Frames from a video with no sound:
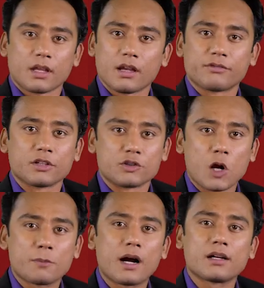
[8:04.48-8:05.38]
If the
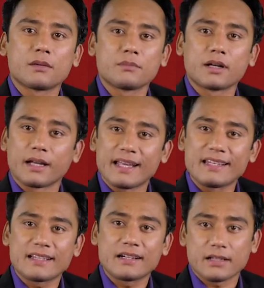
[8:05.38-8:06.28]
job card number
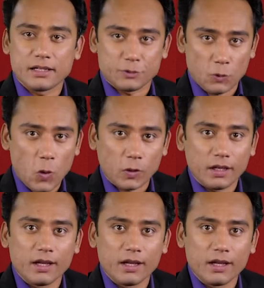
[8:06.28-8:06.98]
entered is wrong,